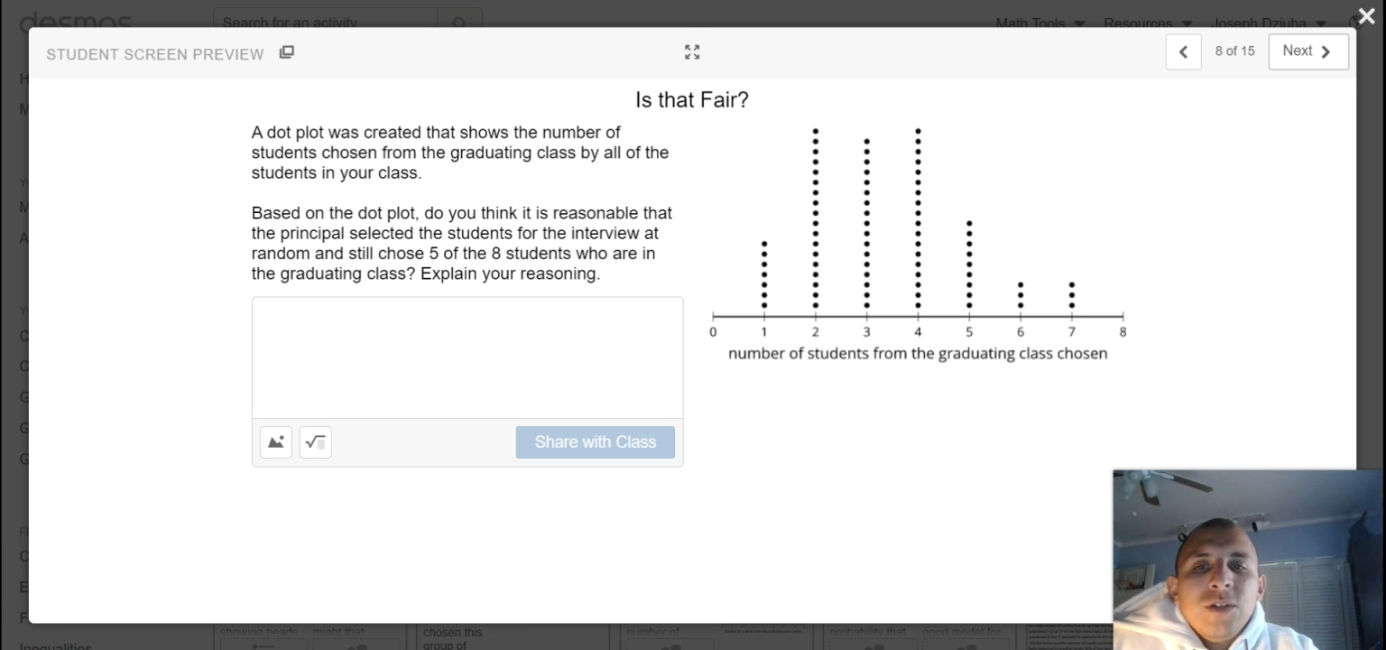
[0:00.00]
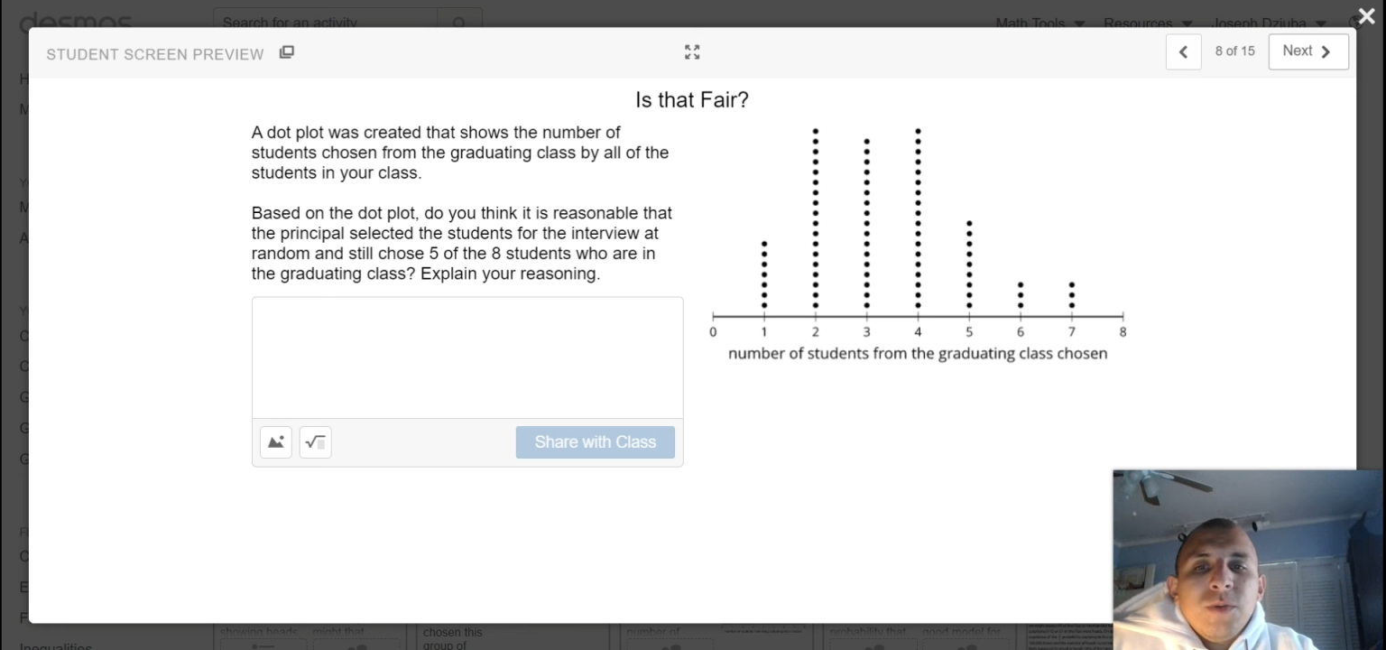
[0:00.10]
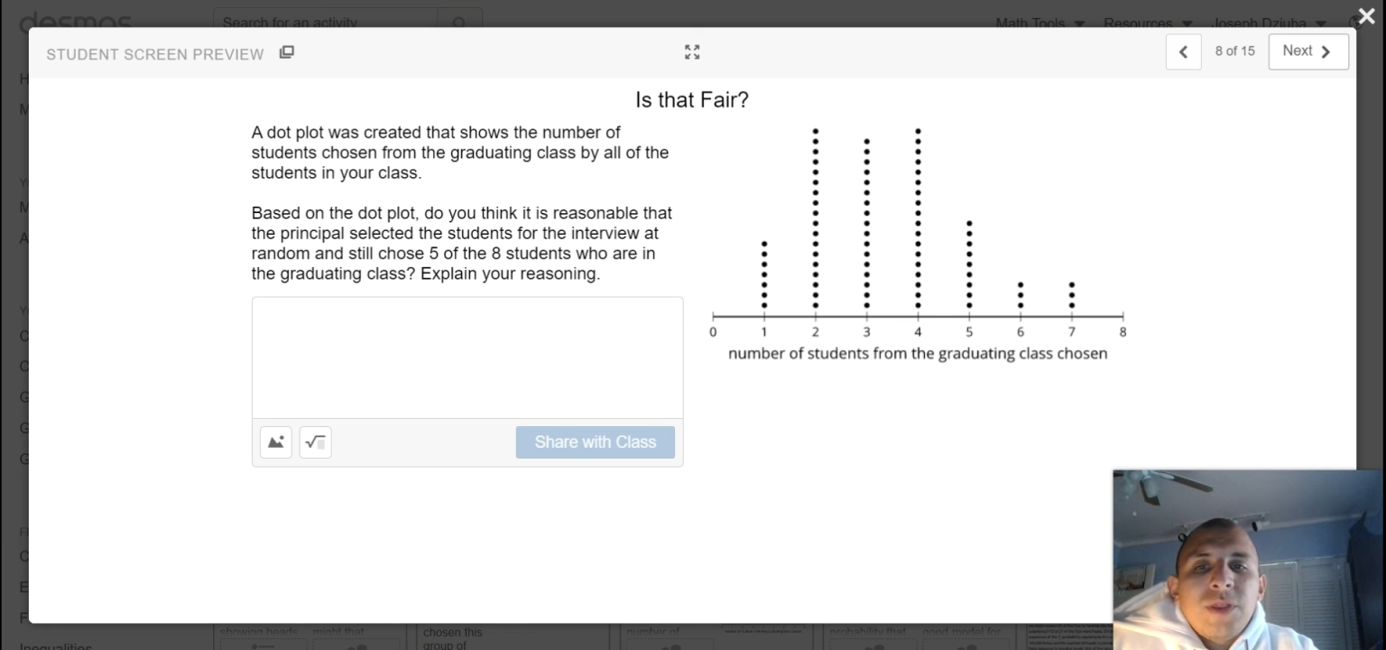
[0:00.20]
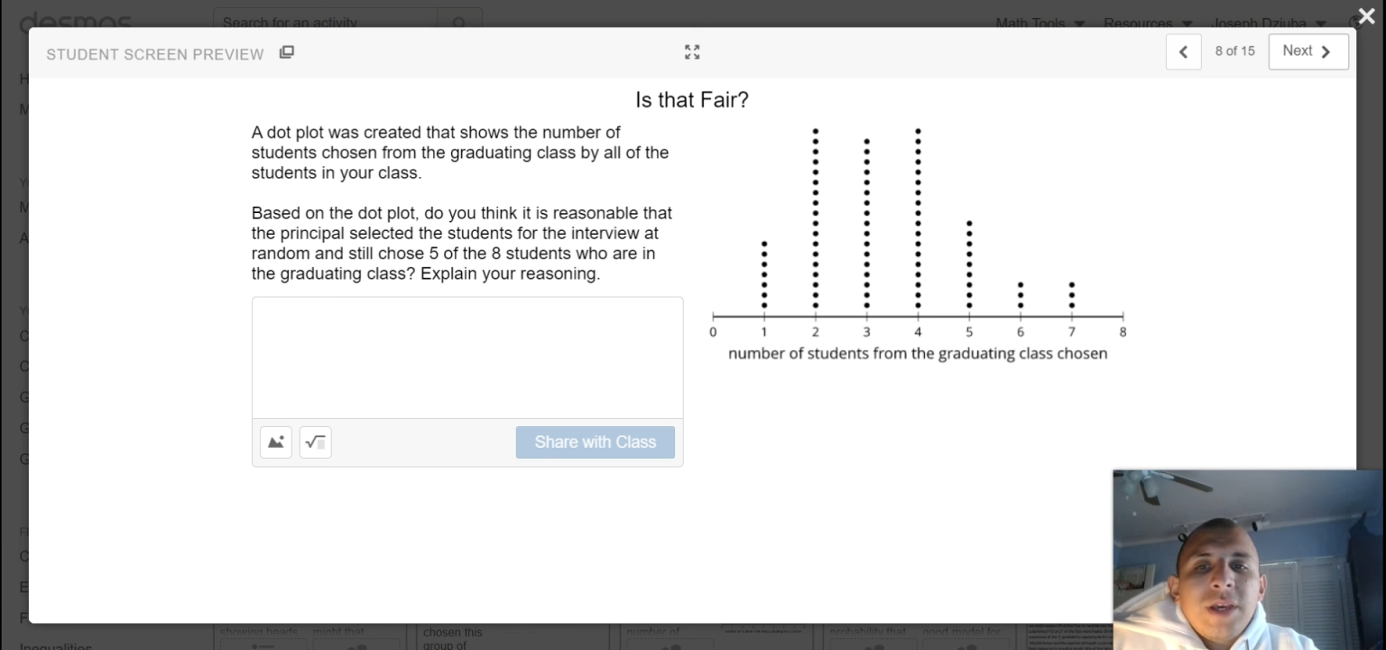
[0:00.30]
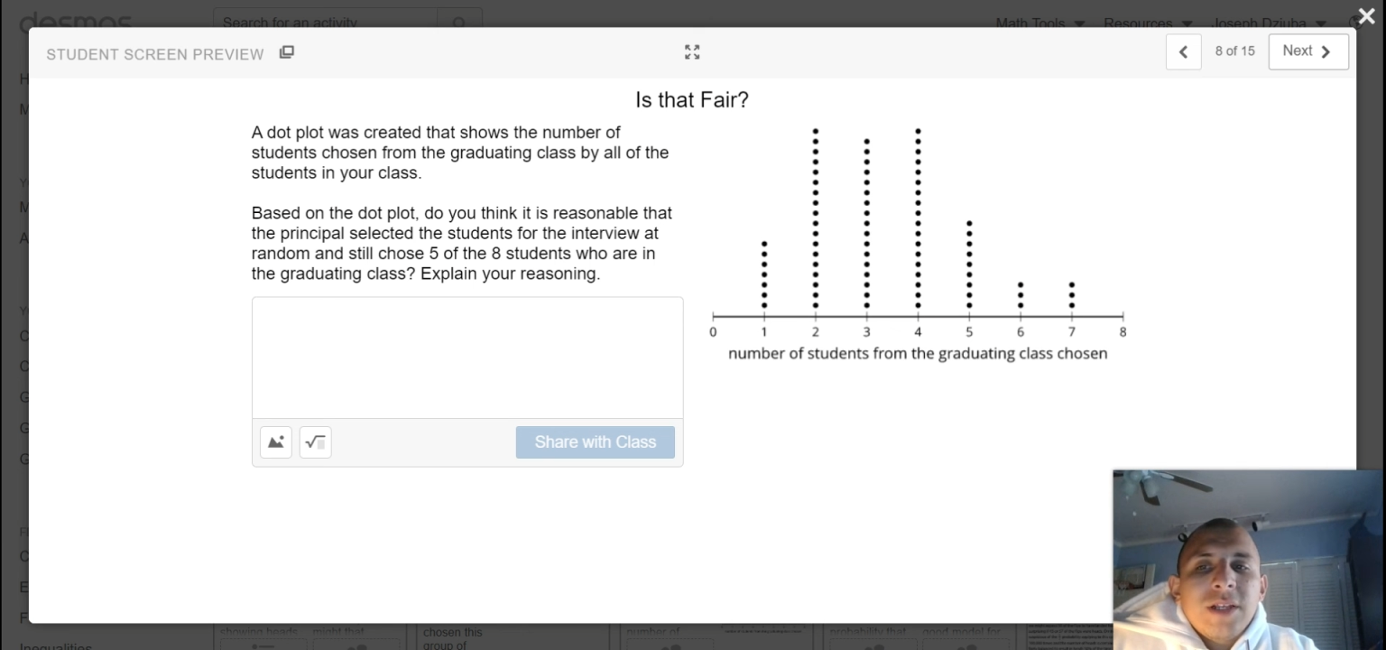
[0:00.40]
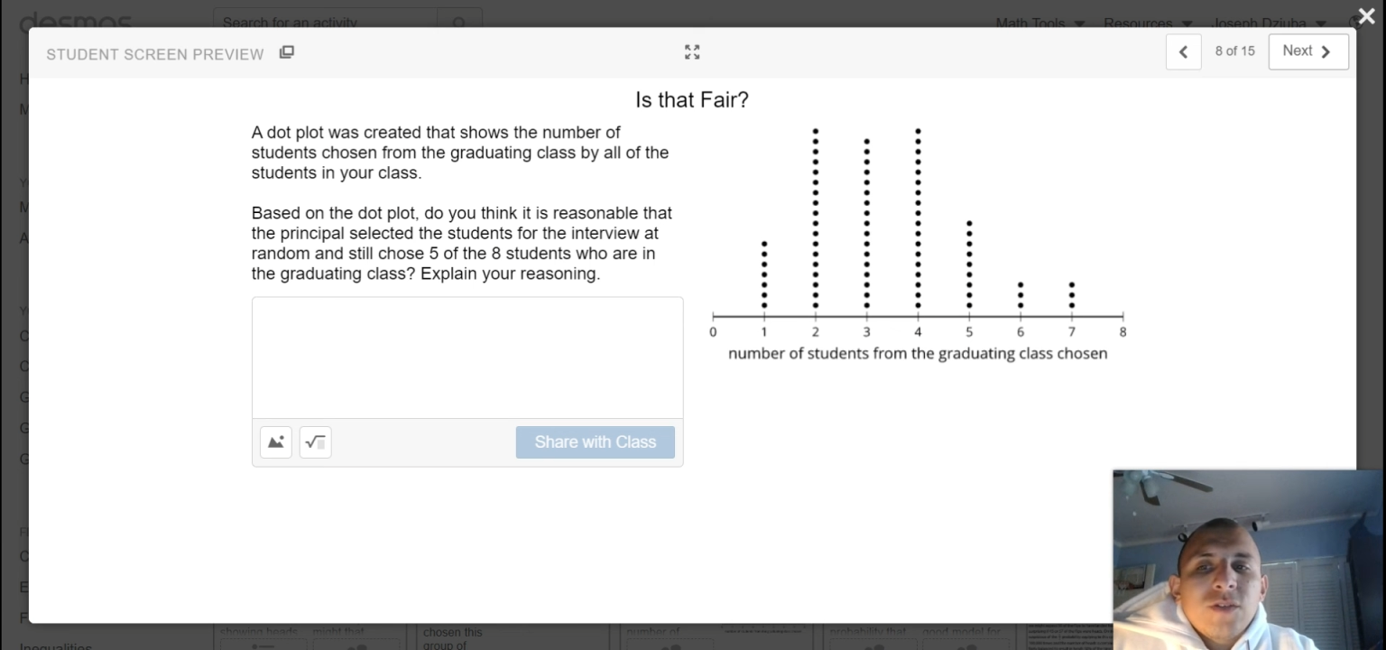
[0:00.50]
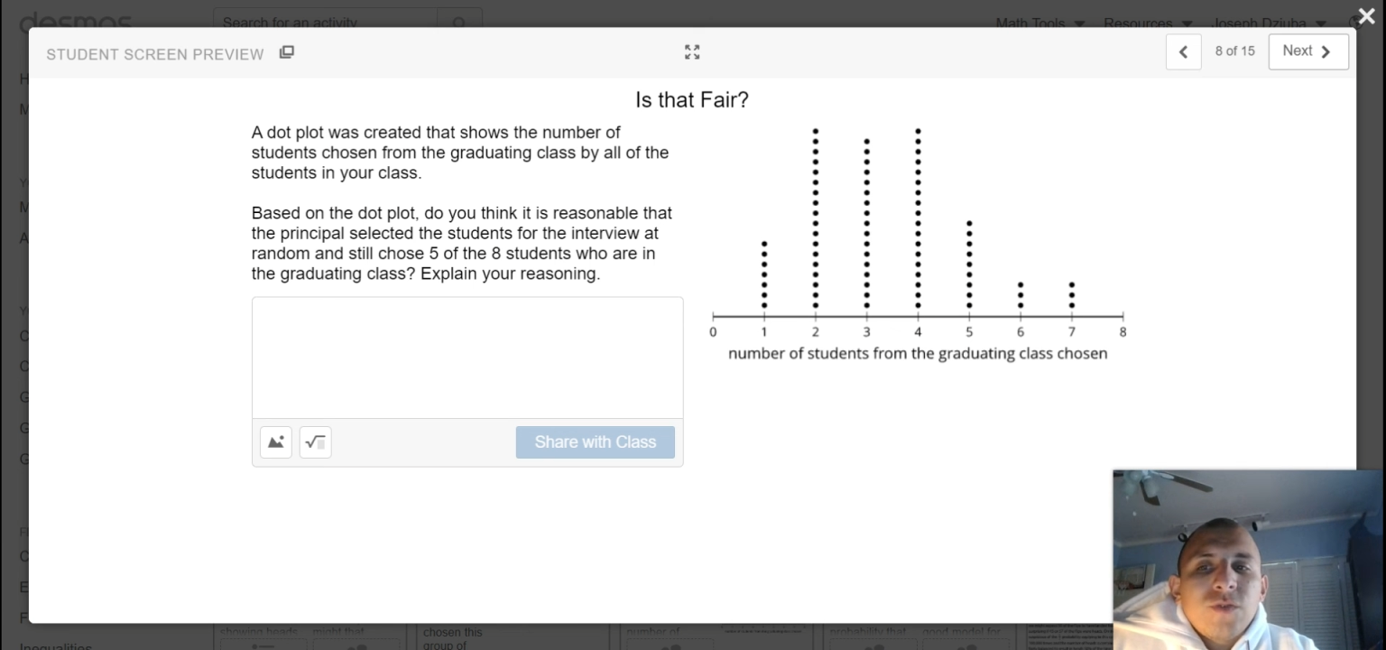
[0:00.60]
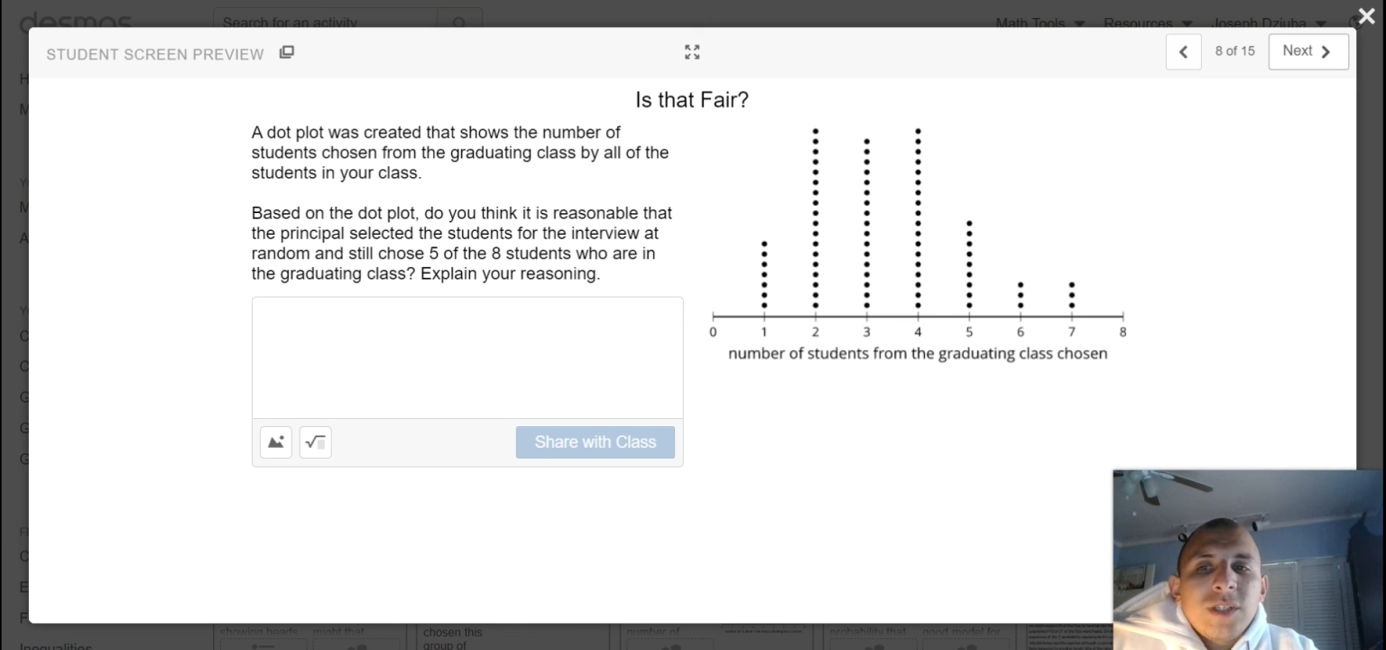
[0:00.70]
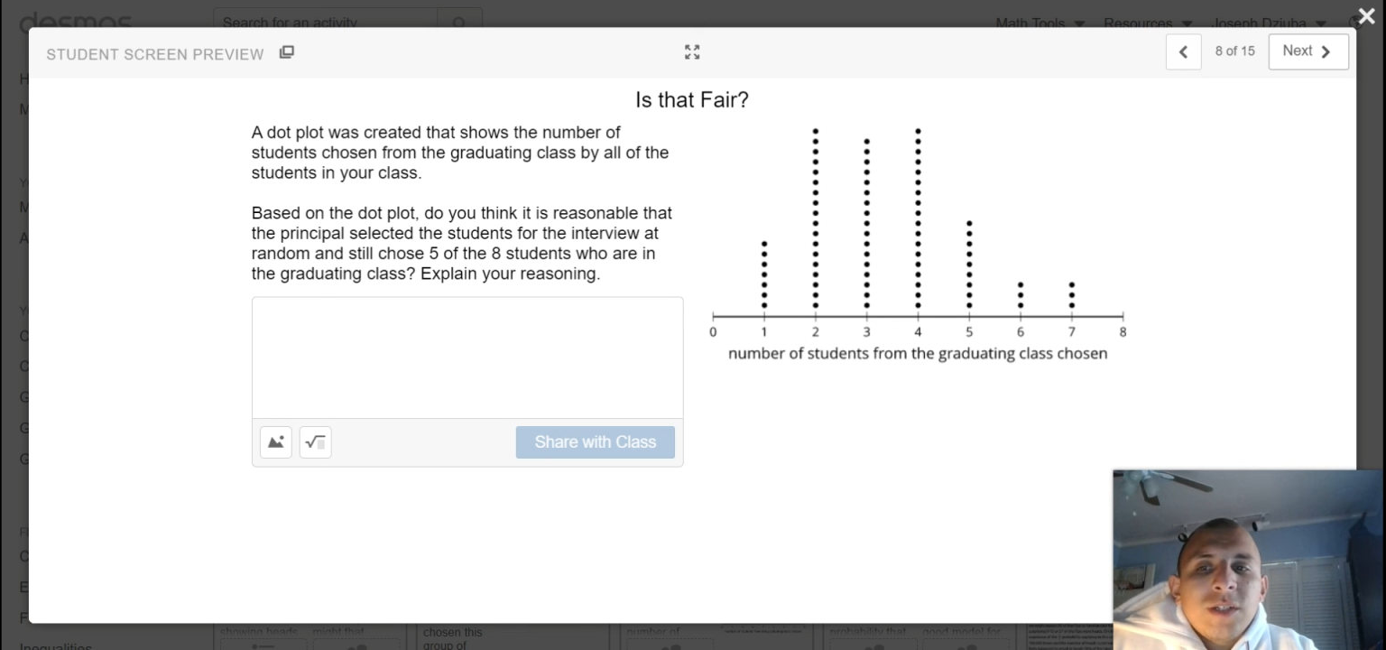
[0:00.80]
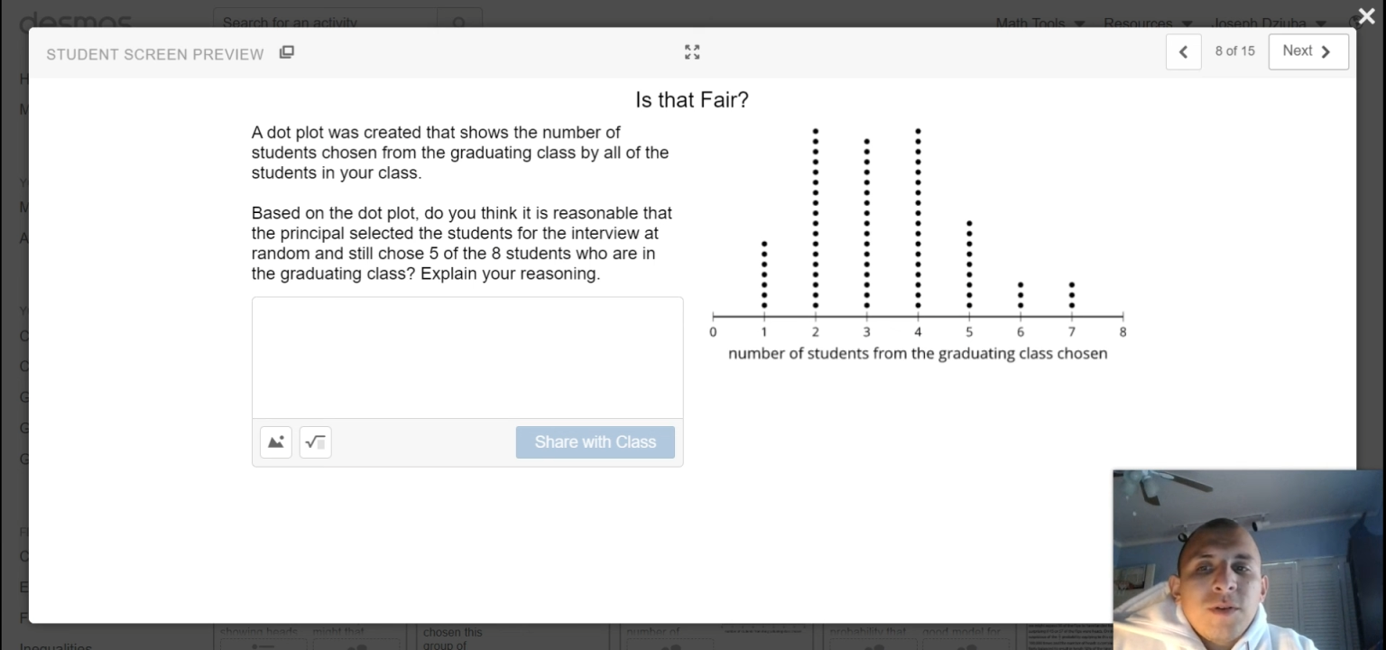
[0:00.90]
do we think it's
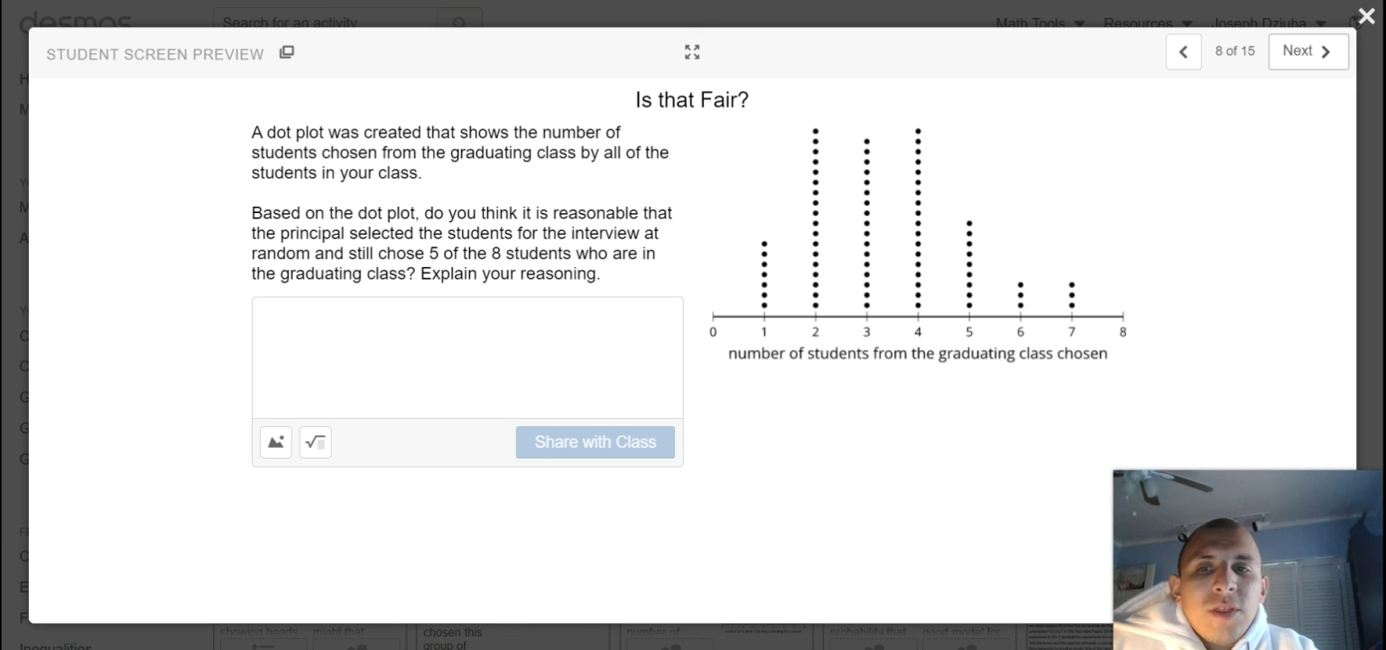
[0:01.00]
reasonable